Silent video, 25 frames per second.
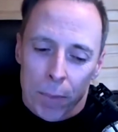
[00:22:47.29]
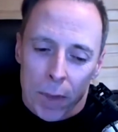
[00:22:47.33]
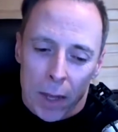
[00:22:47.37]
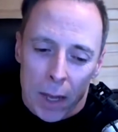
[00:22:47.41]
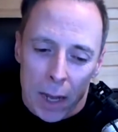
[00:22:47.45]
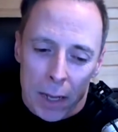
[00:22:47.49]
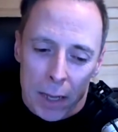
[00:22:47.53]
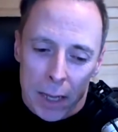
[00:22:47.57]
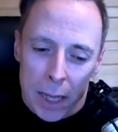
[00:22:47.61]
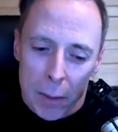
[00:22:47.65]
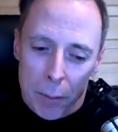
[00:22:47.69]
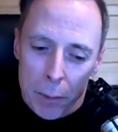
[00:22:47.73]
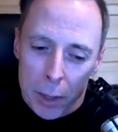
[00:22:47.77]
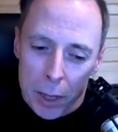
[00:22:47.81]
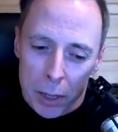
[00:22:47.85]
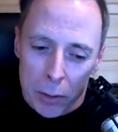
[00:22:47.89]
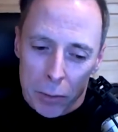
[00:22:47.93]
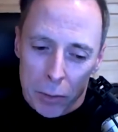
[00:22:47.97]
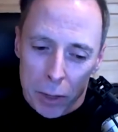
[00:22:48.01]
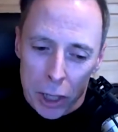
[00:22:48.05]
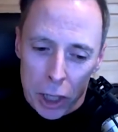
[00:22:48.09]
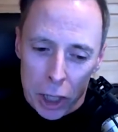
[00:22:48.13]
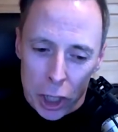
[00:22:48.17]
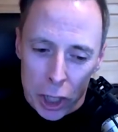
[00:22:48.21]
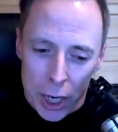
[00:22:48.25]
And then when they're
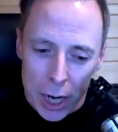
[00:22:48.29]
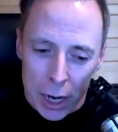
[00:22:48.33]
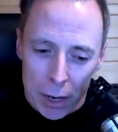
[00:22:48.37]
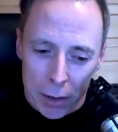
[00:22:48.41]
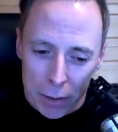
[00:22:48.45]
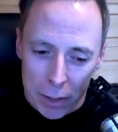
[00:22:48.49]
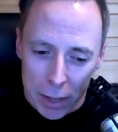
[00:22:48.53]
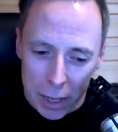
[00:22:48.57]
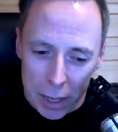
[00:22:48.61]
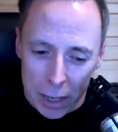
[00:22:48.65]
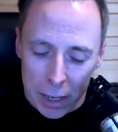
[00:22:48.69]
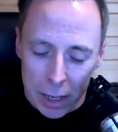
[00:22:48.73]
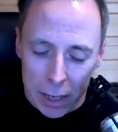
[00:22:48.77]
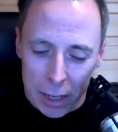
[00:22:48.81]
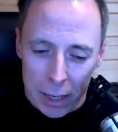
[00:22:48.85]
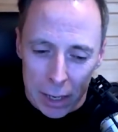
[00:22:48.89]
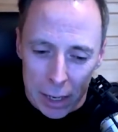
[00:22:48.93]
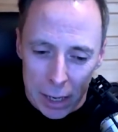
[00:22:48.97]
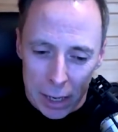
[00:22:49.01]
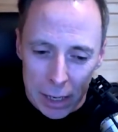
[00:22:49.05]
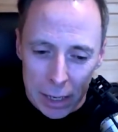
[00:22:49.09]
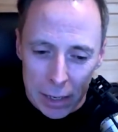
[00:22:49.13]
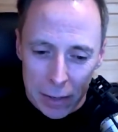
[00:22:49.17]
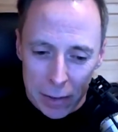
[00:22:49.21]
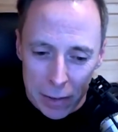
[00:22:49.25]
reaching out, they get, at
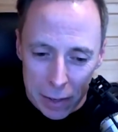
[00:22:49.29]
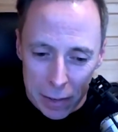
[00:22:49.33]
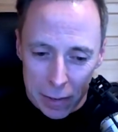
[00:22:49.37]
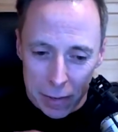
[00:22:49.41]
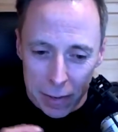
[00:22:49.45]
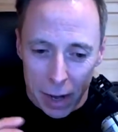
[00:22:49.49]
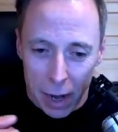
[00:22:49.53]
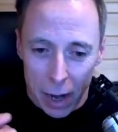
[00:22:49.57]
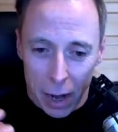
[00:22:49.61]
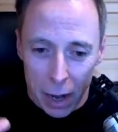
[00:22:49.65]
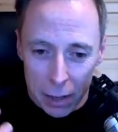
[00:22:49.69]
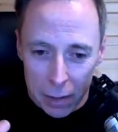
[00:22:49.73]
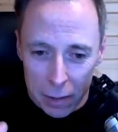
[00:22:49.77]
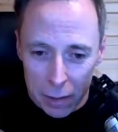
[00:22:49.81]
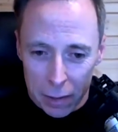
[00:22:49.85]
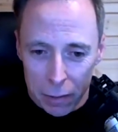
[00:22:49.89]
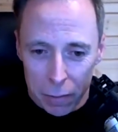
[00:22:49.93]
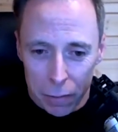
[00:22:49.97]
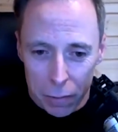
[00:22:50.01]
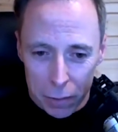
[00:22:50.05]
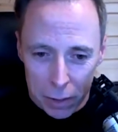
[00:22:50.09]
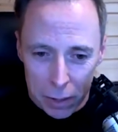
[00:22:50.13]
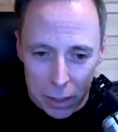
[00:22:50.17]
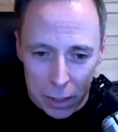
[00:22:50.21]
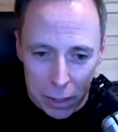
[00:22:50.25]
least it's a lot
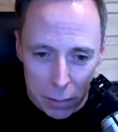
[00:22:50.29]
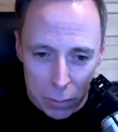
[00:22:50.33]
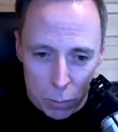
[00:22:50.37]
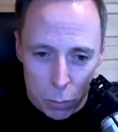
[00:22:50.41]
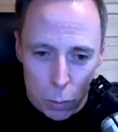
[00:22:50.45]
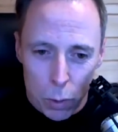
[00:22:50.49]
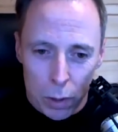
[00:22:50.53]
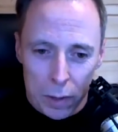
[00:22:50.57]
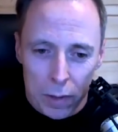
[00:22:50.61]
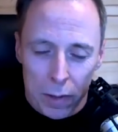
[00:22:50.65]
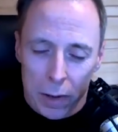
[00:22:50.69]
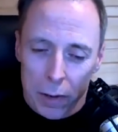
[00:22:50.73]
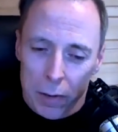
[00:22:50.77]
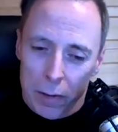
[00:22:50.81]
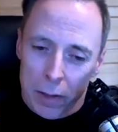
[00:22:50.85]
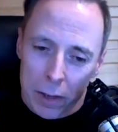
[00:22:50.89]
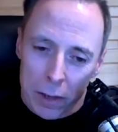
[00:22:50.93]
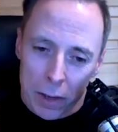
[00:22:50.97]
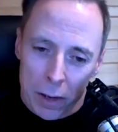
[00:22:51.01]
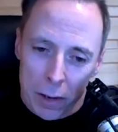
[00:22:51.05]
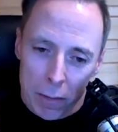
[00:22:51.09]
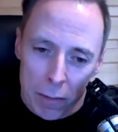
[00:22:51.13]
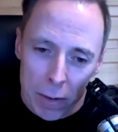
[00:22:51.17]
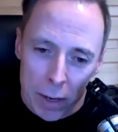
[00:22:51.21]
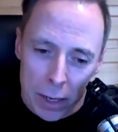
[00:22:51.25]
different than what's out there
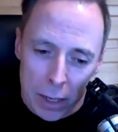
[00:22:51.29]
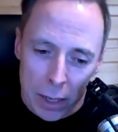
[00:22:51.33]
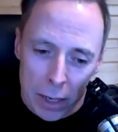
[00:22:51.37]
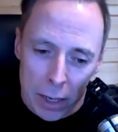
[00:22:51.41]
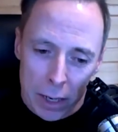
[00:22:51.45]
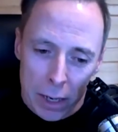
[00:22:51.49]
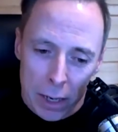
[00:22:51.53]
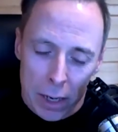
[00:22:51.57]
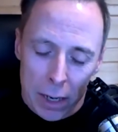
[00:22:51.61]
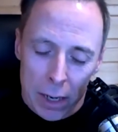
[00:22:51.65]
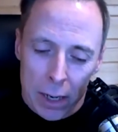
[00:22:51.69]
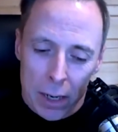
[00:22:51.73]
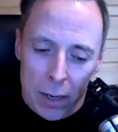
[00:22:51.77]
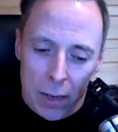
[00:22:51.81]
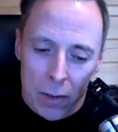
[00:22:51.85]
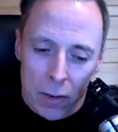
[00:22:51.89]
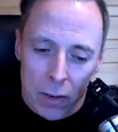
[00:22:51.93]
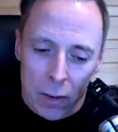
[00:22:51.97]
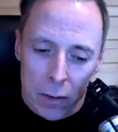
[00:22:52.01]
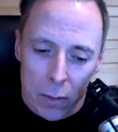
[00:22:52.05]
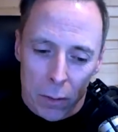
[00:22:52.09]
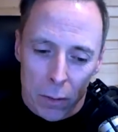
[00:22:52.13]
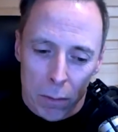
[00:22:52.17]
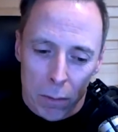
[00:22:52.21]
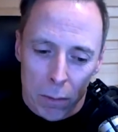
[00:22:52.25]
already.
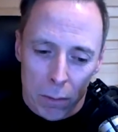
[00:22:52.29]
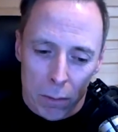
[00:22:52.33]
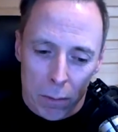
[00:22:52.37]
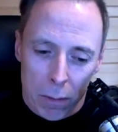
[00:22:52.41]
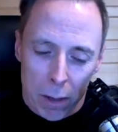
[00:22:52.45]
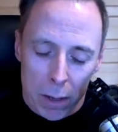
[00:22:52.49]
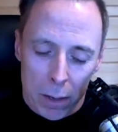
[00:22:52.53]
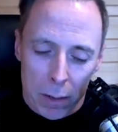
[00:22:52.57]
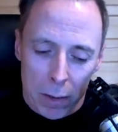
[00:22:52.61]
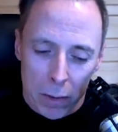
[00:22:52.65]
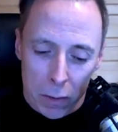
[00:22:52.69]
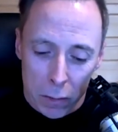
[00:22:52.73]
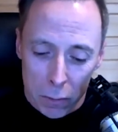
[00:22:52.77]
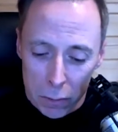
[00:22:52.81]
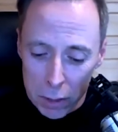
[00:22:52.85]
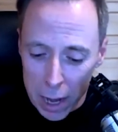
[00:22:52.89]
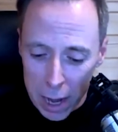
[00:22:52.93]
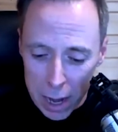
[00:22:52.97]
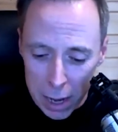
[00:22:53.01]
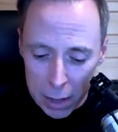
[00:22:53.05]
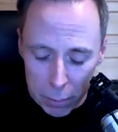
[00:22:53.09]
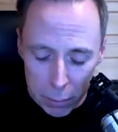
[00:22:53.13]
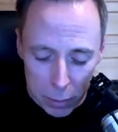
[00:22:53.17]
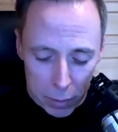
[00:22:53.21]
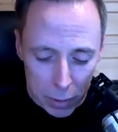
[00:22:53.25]
So yeah,
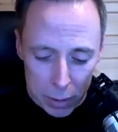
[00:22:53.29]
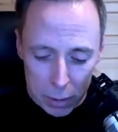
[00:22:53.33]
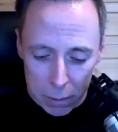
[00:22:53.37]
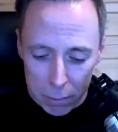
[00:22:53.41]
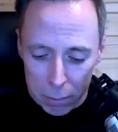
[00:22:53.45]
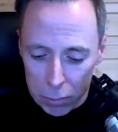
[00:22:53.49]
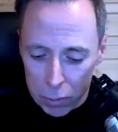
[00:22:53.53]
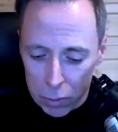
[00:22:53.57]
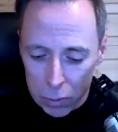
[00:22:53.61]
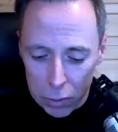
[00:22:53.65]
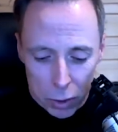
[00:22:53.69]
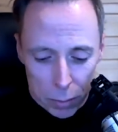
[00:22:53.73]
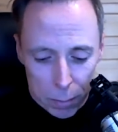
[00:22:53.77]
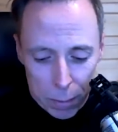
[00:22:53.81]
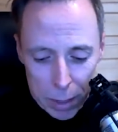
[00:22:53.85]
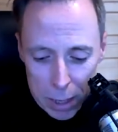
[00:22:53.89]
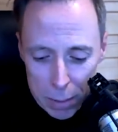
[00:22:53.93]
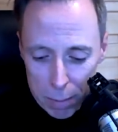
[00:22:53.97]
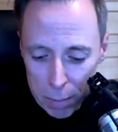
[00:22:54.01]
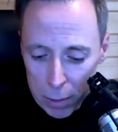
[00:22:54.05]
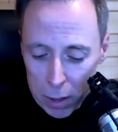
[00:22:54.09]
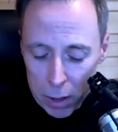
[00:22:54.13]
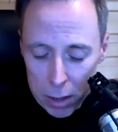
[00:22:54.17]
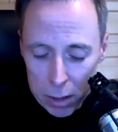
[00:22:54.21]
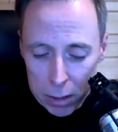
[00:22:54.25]
it was a social media
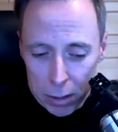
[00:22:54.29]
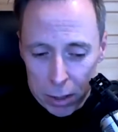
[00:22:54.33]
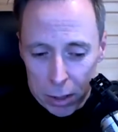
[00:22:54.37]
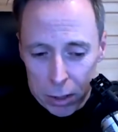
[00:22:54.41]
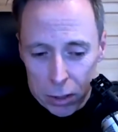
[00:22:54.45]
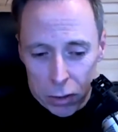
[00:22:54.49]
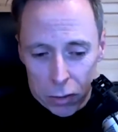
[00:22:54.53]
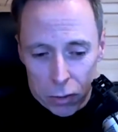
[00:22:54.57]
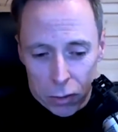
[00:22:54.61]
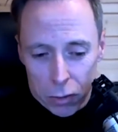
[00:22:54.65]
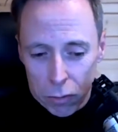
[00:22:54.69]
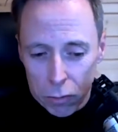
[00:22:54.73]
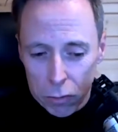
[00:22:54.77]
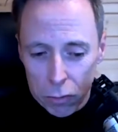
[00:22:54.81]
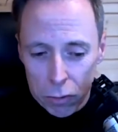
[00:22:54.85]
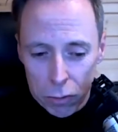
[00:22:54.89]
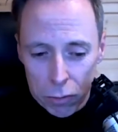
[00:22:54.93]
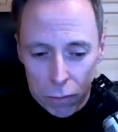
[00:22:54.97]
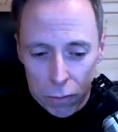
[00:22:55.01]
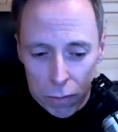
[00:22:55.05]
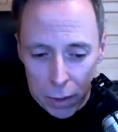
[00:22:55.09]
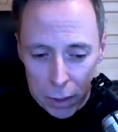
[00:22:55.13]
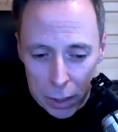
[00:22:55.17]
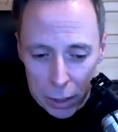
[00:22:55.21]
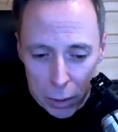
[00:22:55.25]
blog that just grew
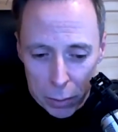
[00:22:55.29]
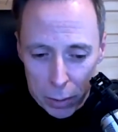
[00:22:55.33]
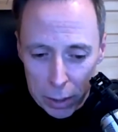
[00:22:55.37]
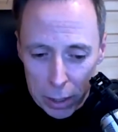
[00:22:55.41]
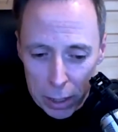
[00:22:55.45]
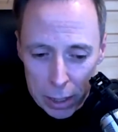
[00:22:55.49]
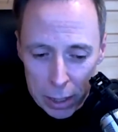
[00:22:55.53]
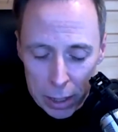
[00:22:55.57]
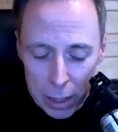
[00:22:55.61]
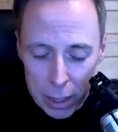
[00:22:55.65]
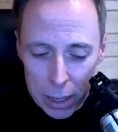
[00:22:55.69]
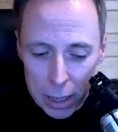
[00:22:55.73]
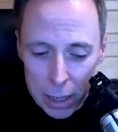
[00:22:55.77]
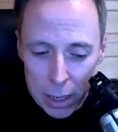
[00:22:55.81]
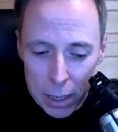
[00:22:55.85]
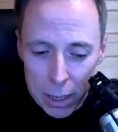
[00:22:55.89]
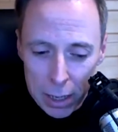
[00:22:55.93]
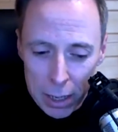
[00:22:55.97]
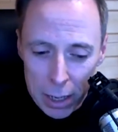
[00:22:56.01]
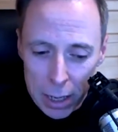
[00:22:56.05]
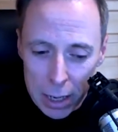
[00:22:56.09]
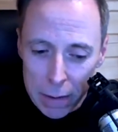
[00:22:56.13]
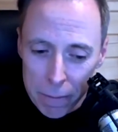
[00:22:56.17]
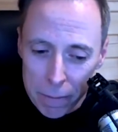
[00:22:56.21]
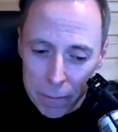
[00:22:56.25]
very quickly,
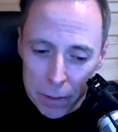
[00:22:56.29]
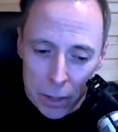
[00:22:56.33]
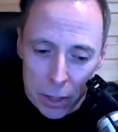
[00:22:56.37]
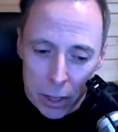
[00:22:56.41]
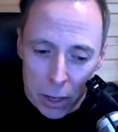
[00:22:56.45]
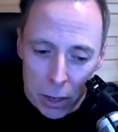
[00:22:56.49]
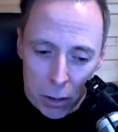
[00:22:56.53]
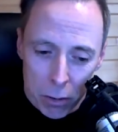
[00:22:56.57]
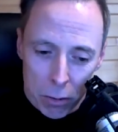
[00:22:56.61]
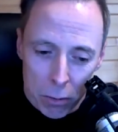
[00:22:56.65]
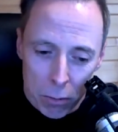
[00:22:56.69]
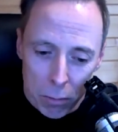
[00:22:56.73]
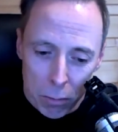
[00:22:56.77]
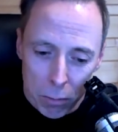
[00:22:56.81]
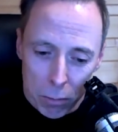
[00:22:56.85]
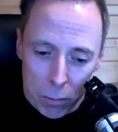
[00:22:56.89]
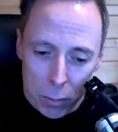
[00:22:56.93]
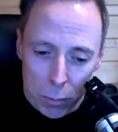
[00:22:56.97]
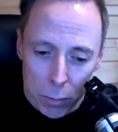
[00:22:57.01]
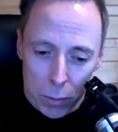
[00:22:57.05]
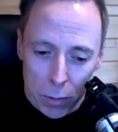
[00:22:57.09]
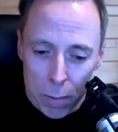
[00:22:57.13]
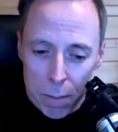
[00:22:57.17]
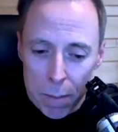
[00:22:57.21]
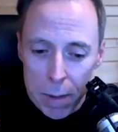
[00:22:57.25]
even though there
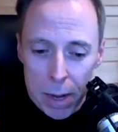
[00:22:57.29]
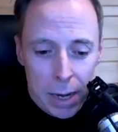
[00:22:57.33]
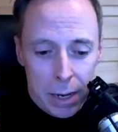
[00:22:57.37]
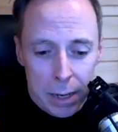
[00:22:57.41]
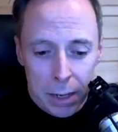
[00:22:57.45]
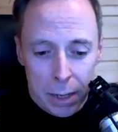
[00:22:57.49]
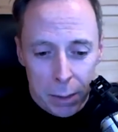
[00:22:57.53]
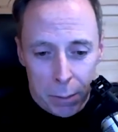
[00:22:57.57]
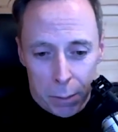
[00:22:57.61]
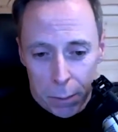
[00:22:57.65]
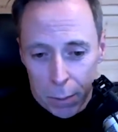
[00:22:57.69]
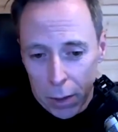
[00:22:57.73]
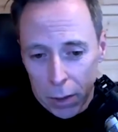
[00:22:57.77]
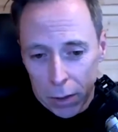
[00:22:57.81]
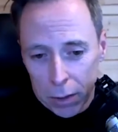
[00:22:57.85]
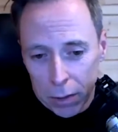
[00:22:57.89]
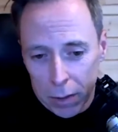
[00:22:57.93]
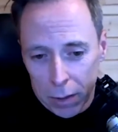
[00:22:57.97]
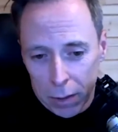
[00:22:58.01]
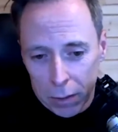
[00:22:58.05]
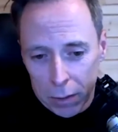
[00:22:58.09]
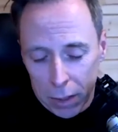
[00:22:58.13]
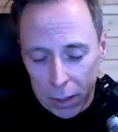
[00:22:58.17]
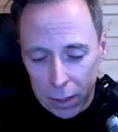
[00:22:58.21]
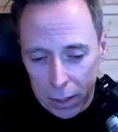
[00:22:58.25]
was a million of blogs
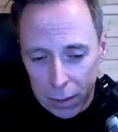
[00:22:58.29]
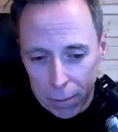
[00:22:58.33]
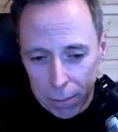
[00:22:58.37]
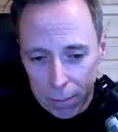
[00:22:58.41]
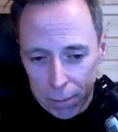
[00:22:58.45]
out there.